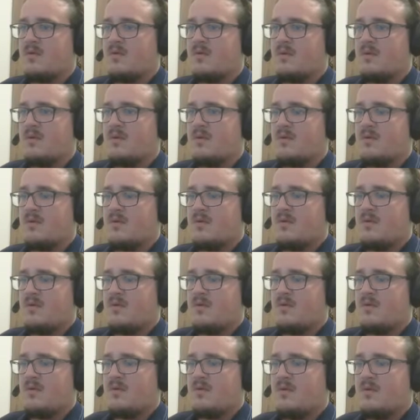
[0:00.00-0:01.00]
Smoke.
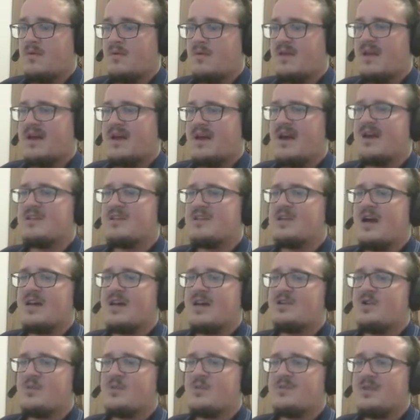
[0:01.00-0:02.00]
Yeah, I
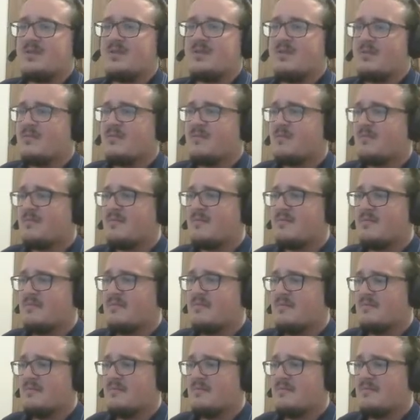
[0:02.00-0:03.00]
dropped it.
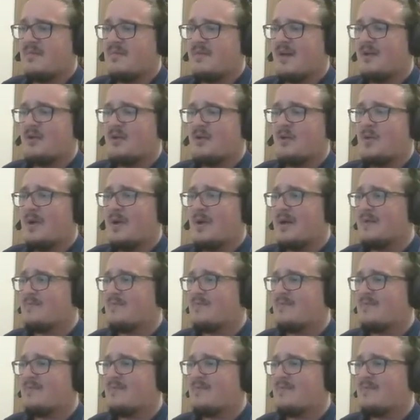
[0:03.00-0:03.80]
I don't know why.